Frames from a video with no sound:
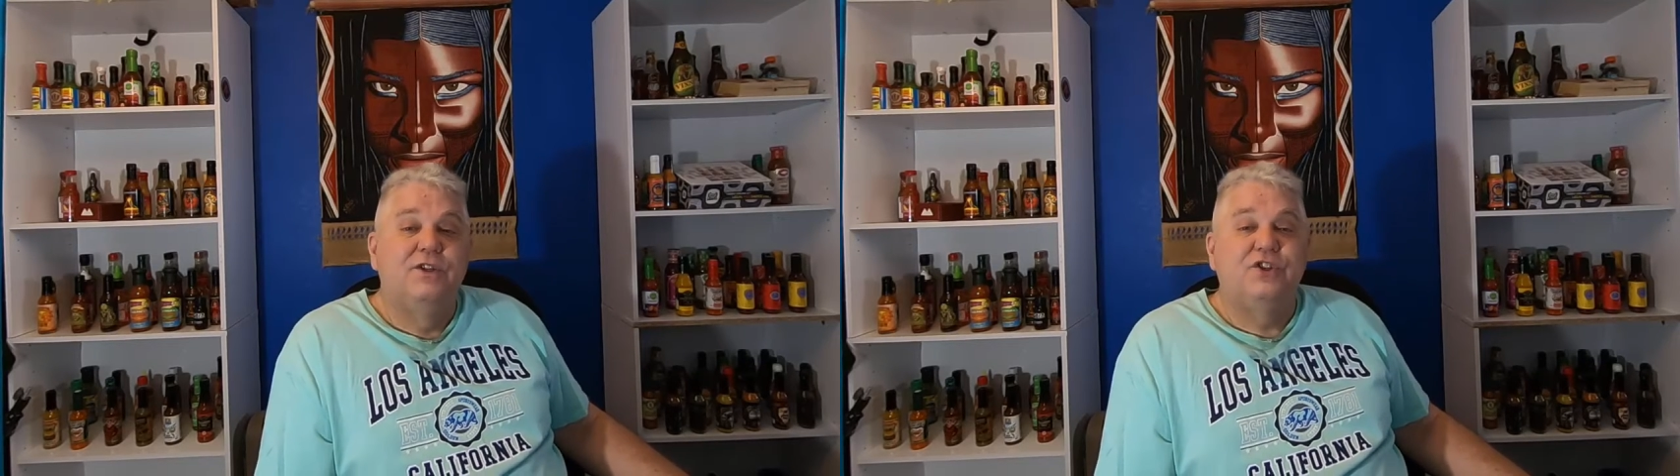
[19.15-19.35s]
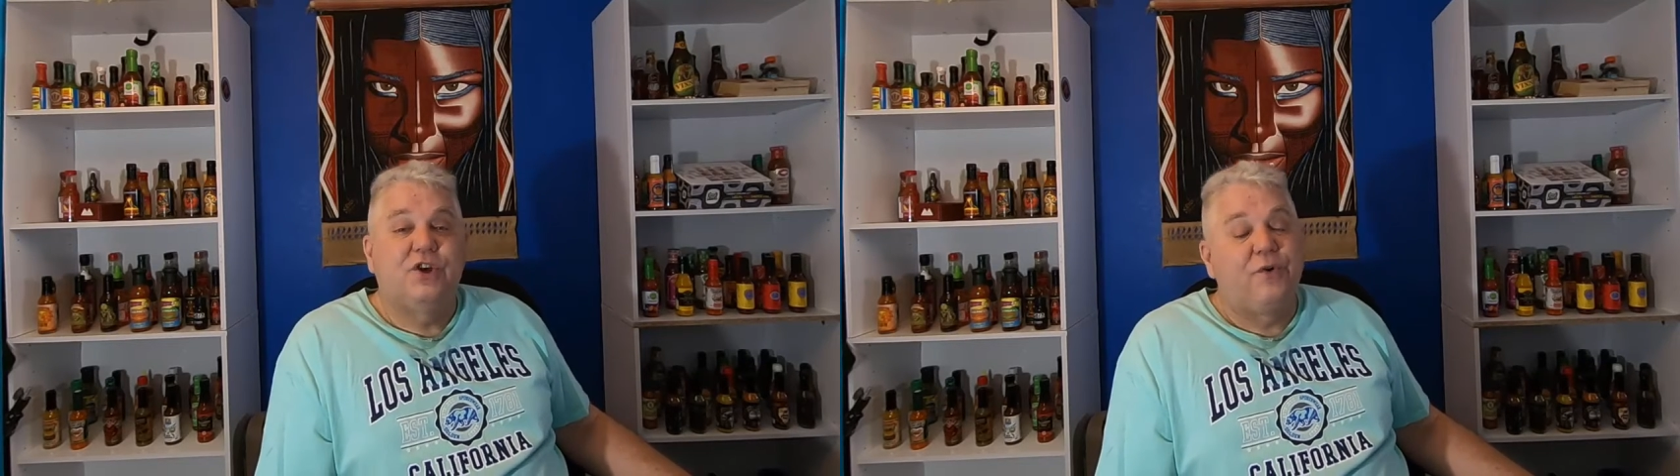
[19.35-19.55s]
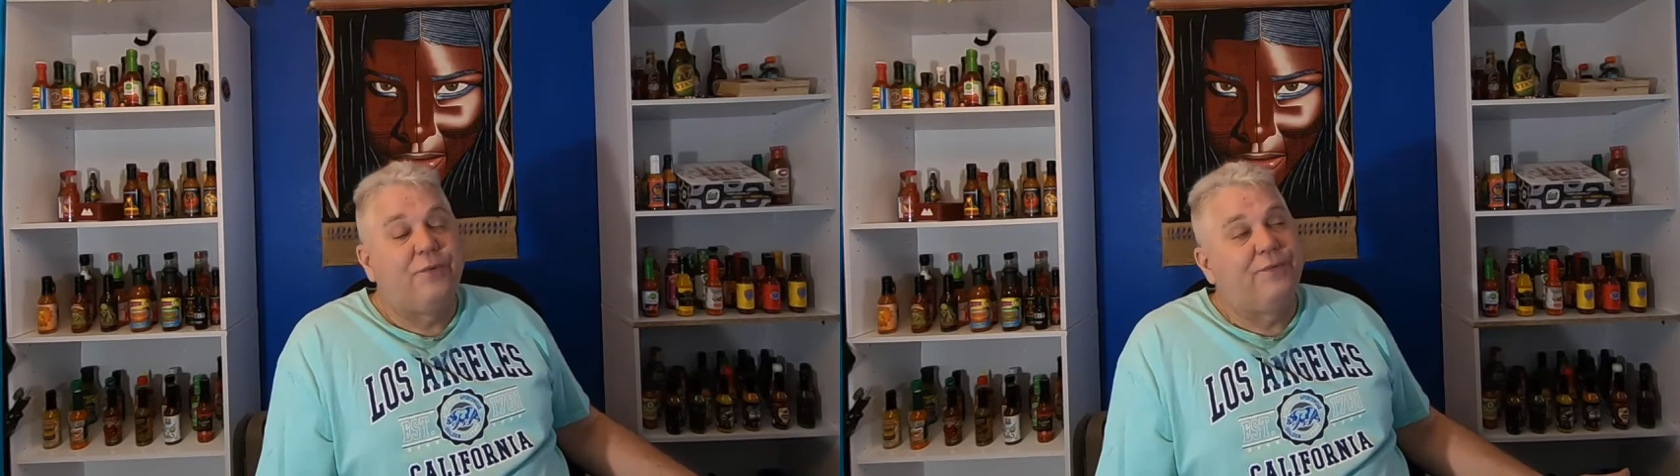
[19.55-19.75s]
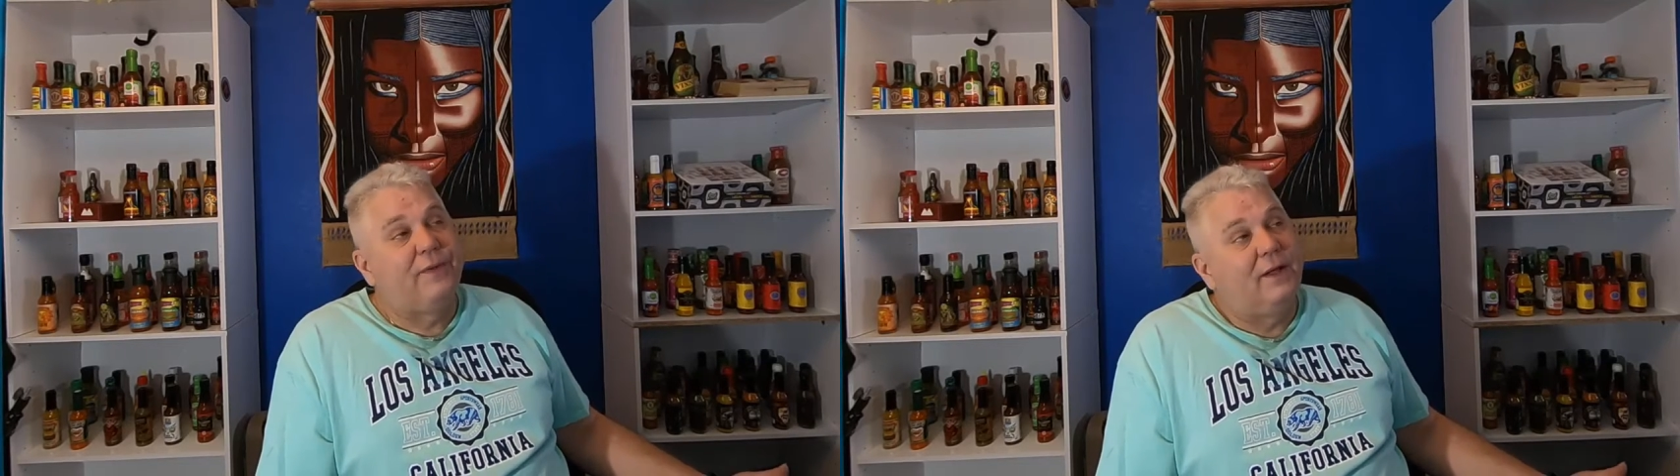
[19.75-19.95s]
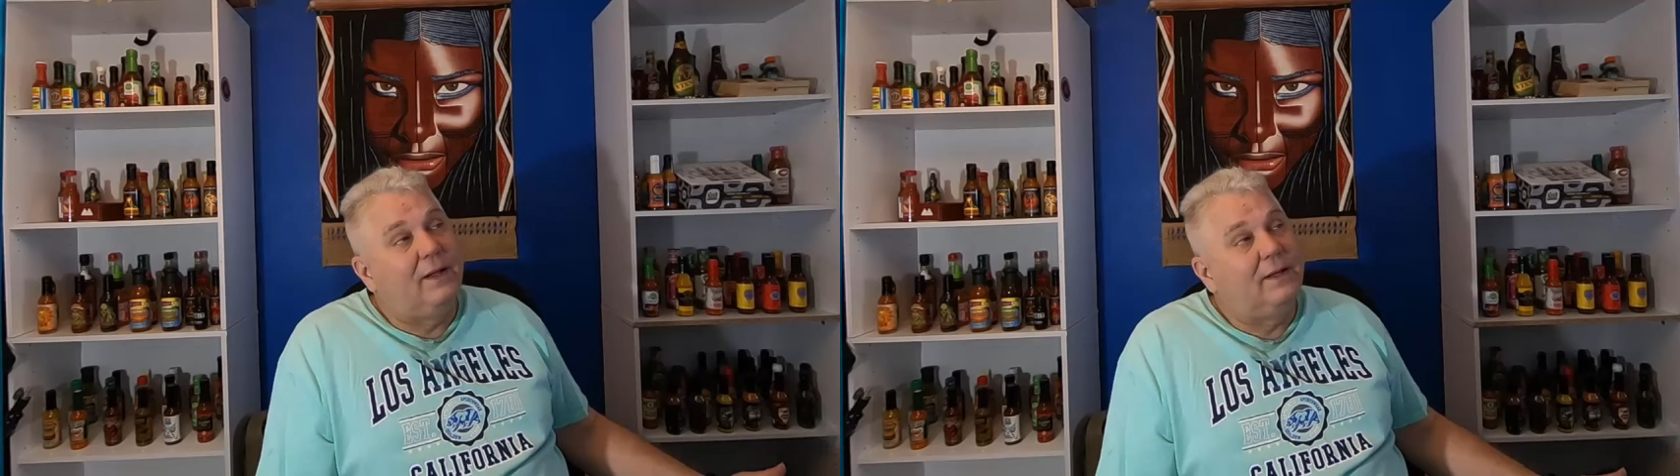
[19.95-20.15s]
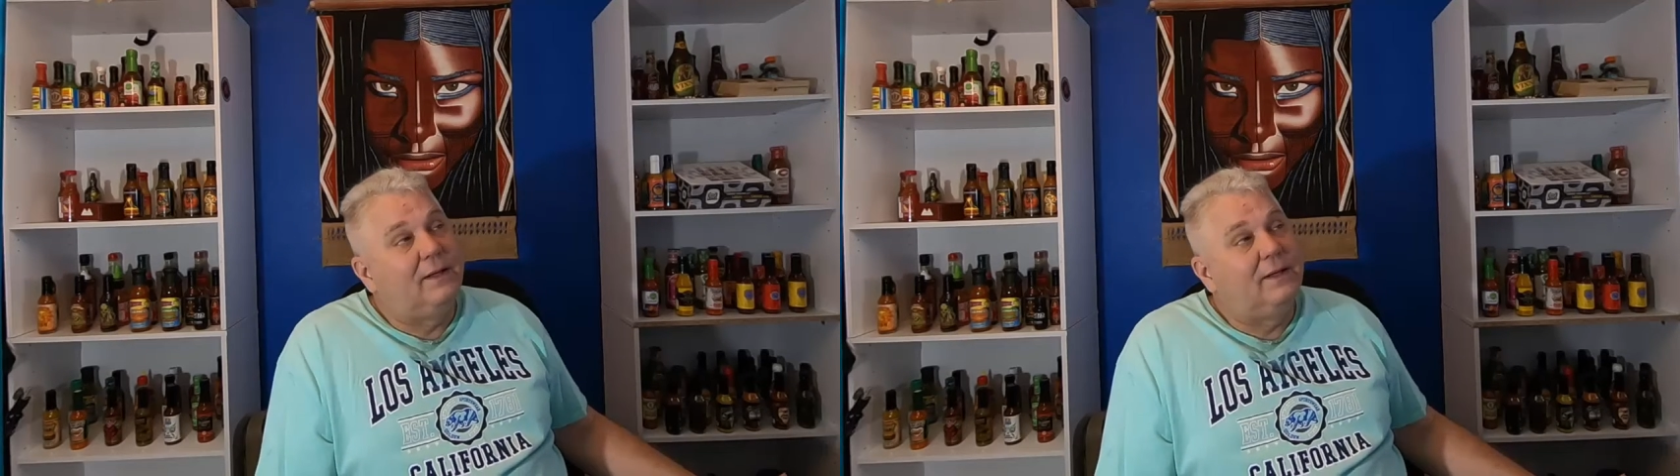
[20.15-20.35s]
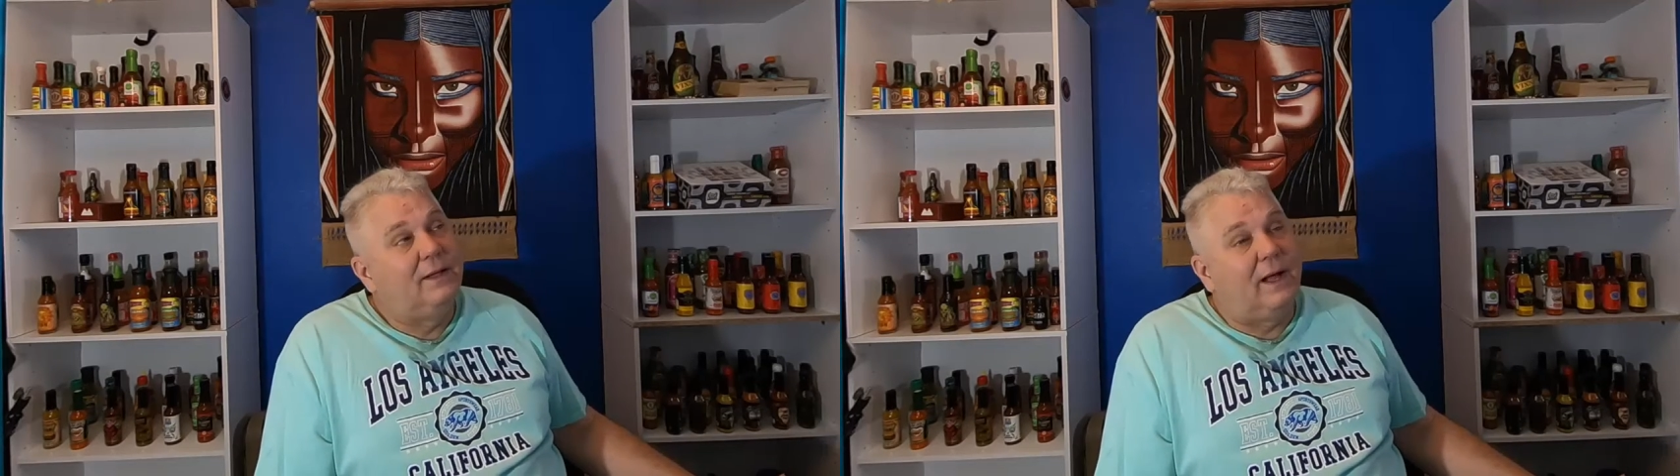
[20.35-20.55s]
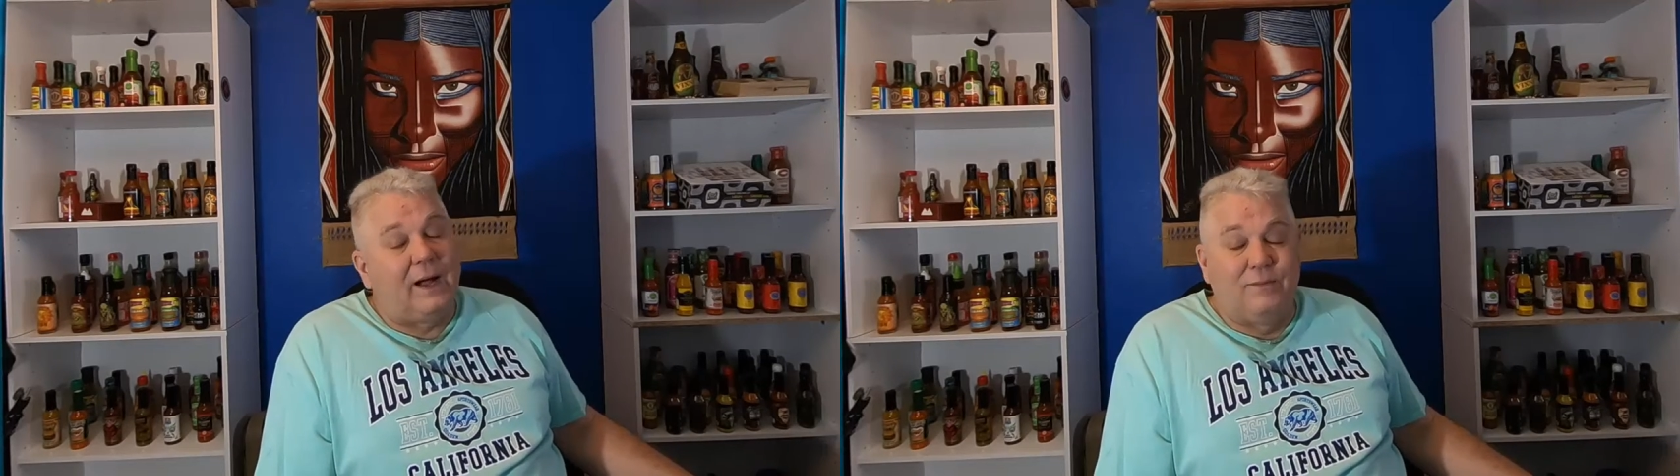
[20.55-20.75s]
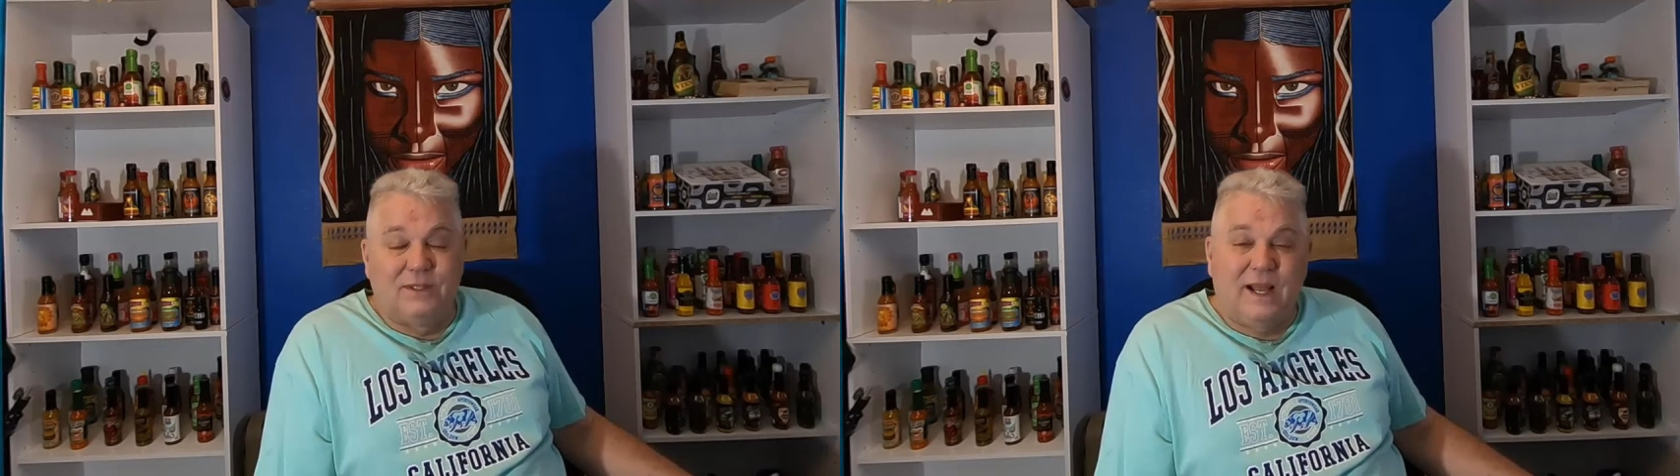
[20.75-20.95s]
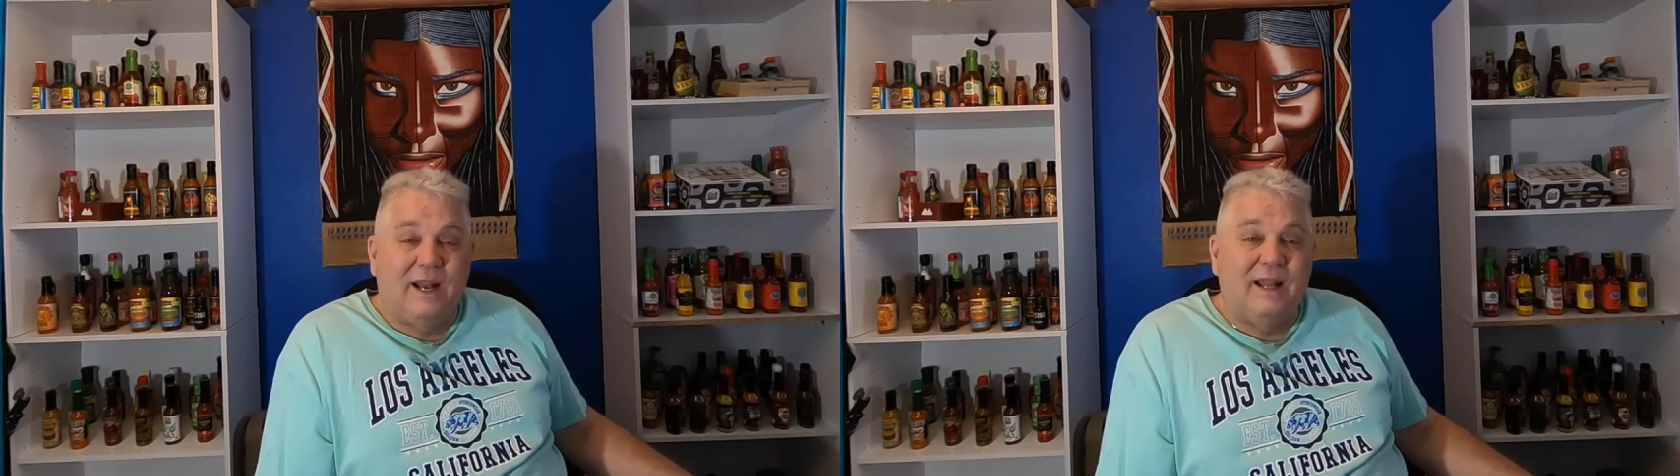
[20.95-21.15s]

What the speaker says: So I was kind